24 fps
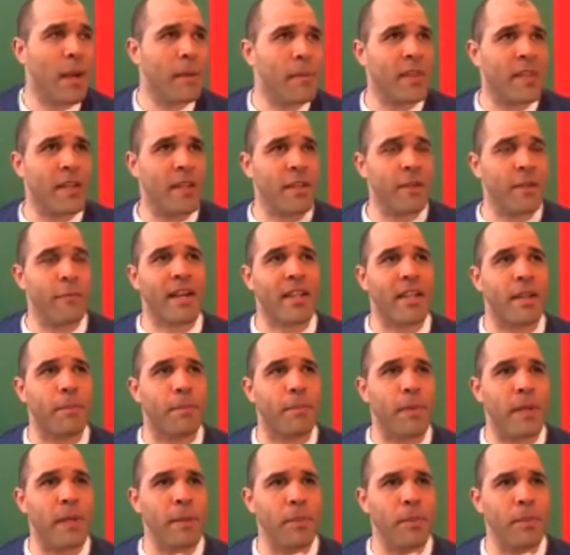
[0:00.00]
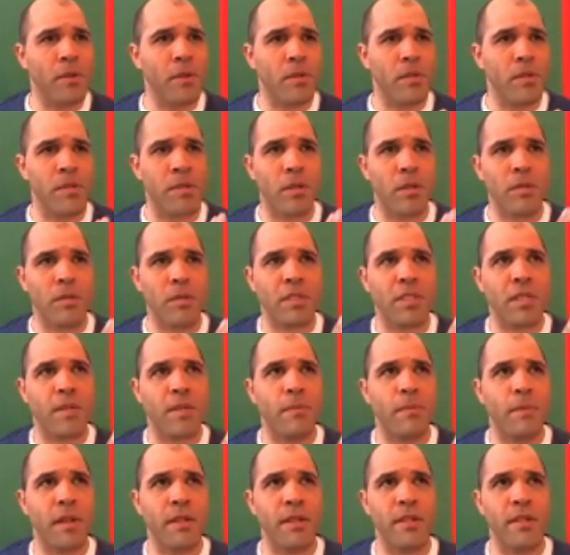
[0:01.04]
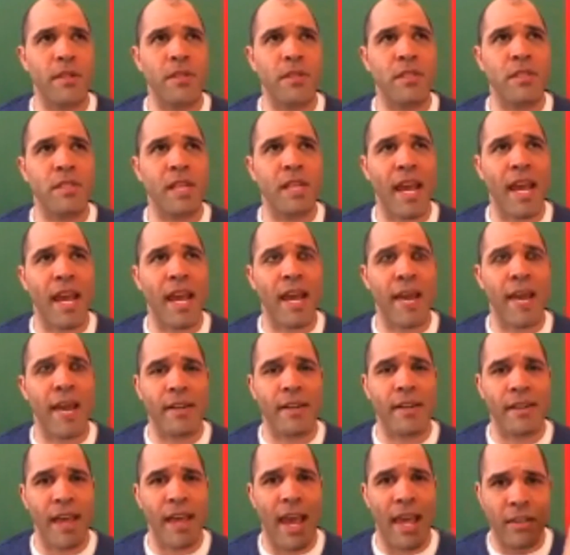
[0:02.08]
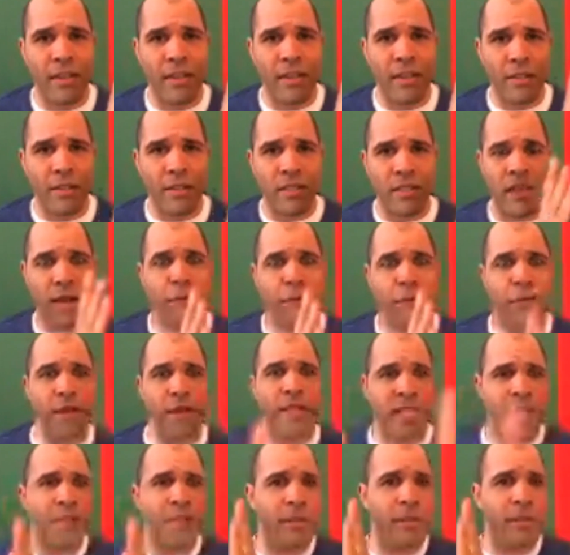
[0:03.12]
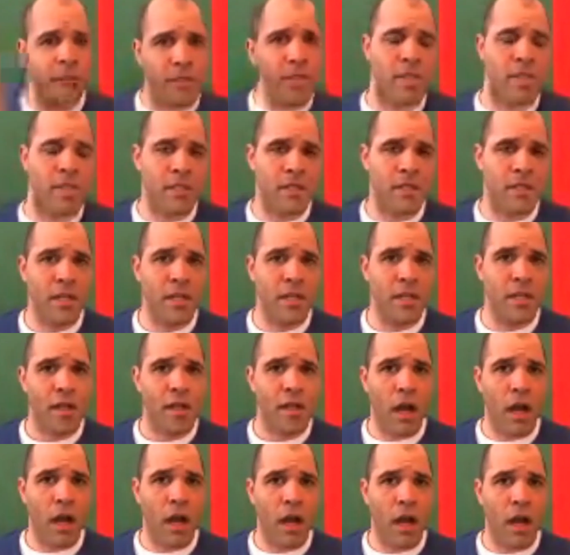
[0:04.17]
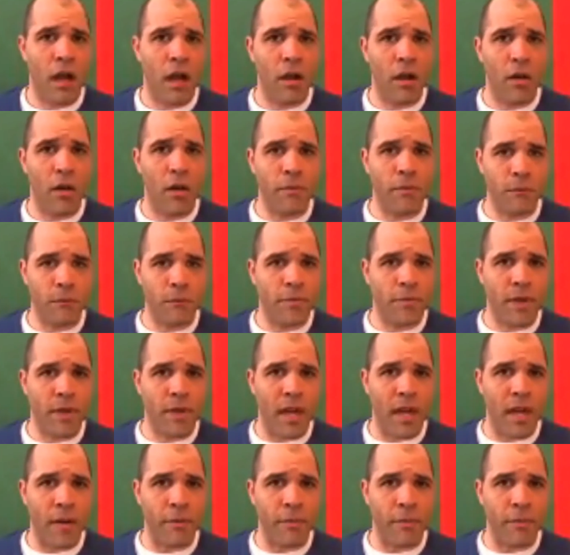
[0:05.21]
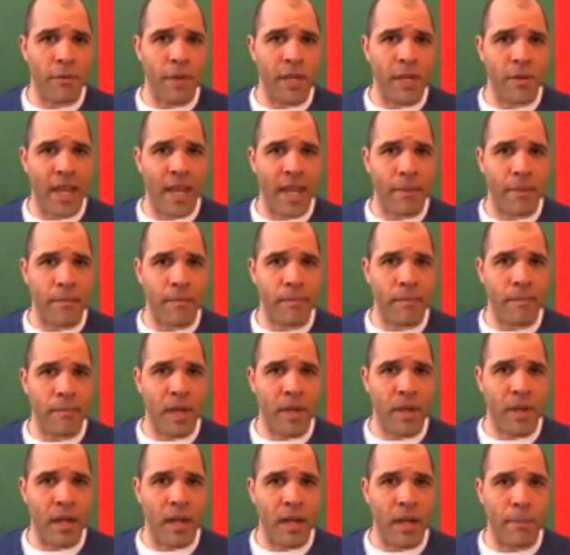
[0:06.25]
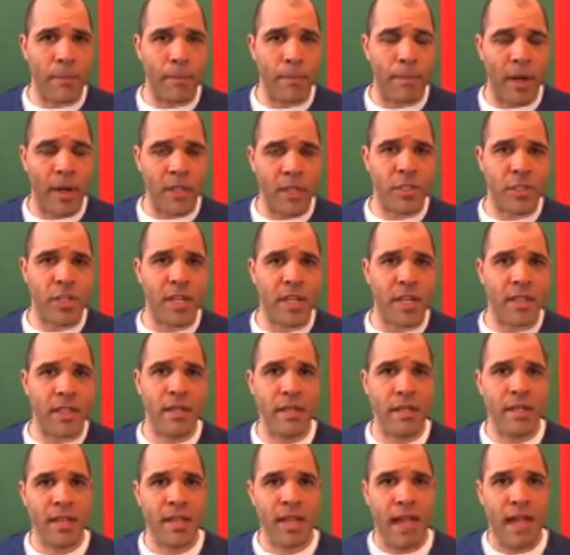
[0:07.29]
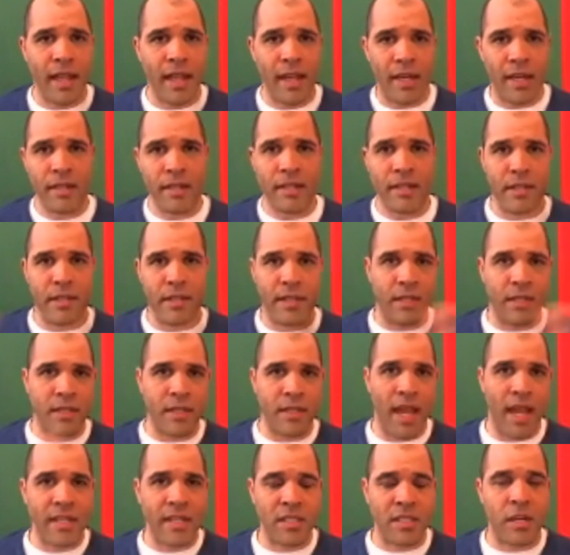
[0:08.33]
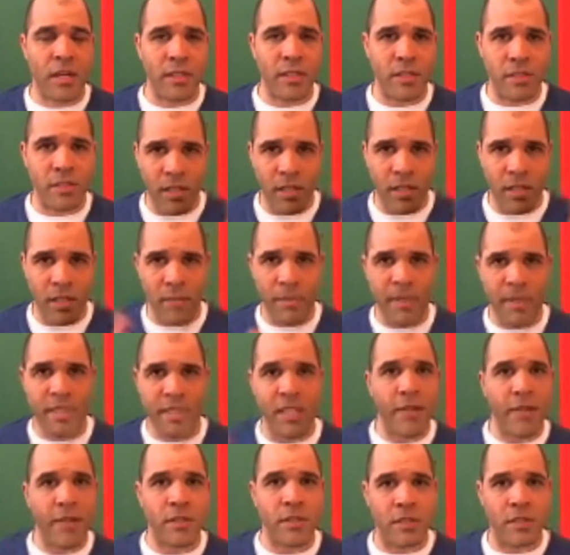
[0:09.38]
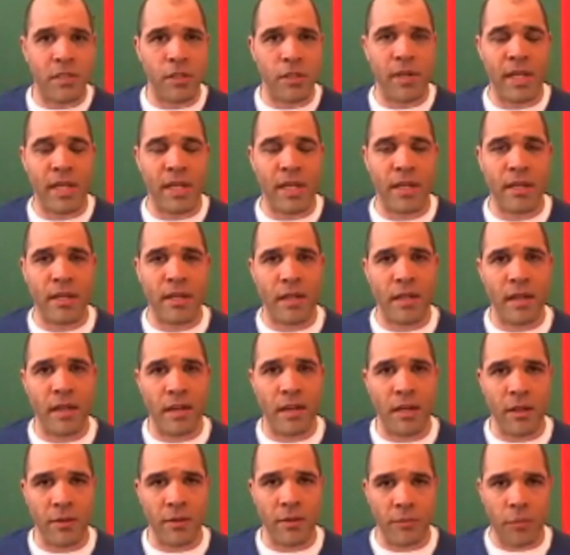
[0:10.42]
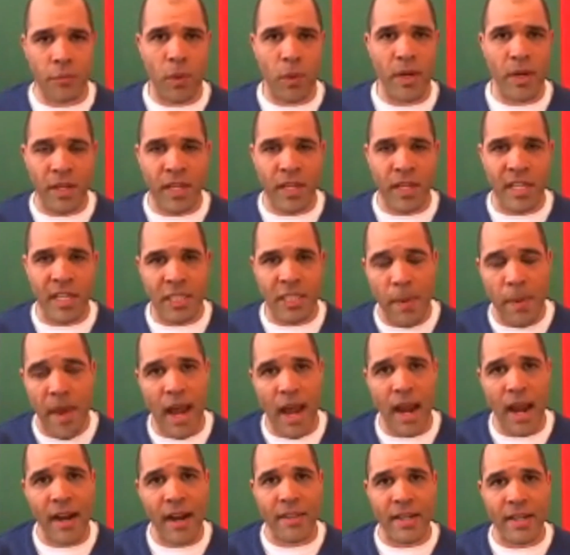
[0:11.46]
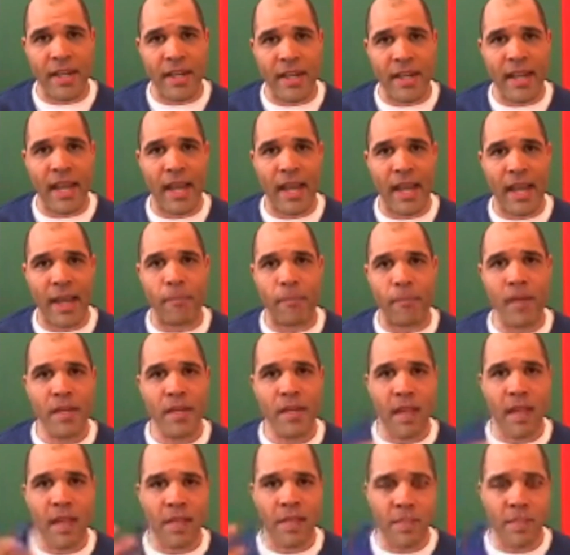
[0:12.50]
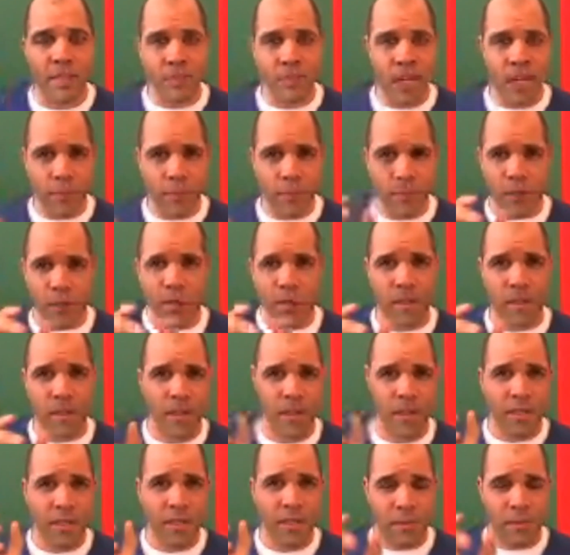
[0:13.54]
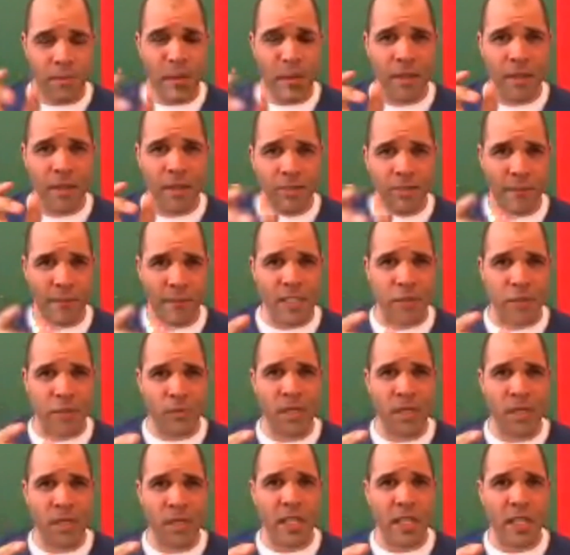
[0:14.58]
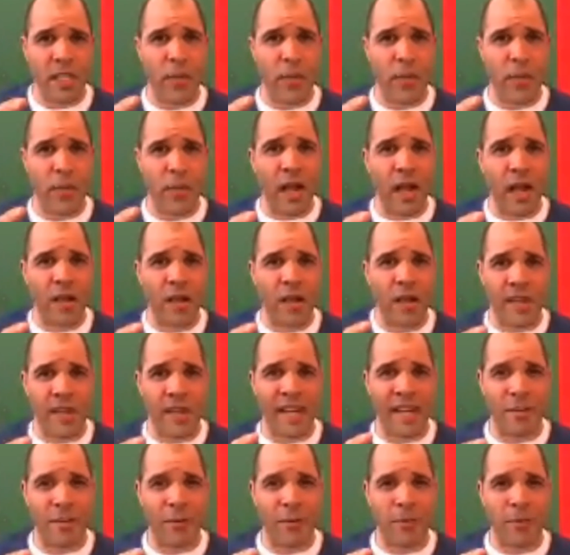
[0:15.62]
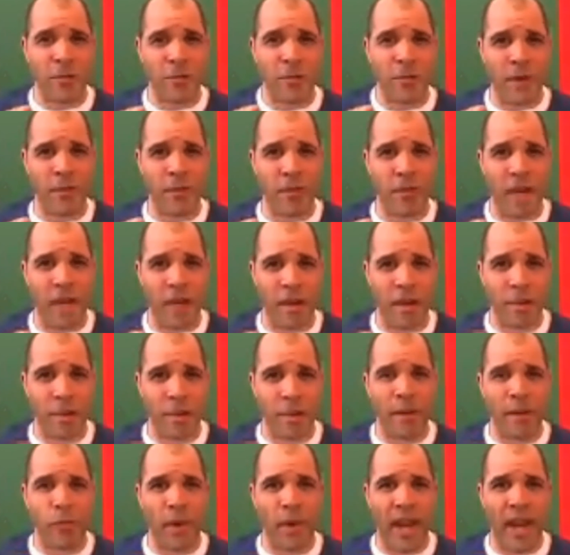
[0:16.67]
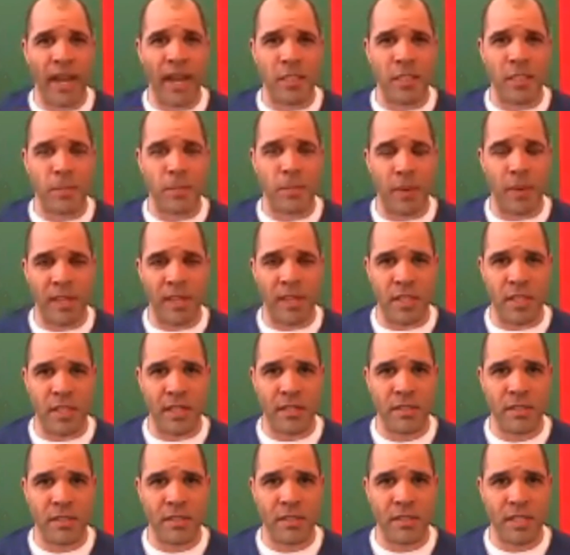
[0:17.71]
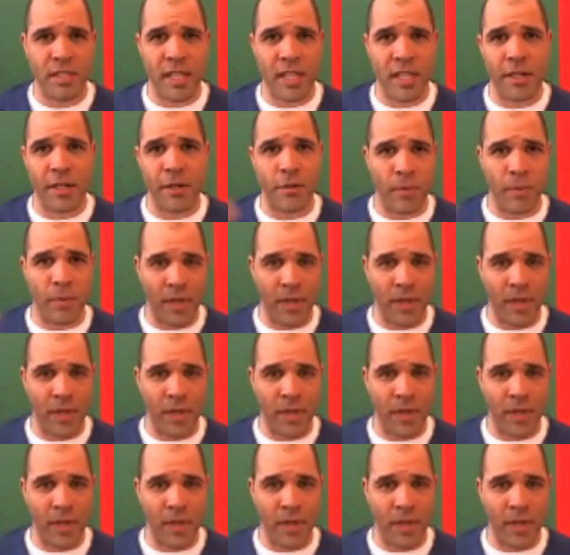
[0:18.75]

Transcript: It made me think of the fact that people don't seem to understand that there's definite tiers of uh, video game uh, budget, and and as such, there's going to be tiers you can of what you can expect out of the game. And Tim Schafer, to me, fits really well in that kind of uh, mid-range budget tier.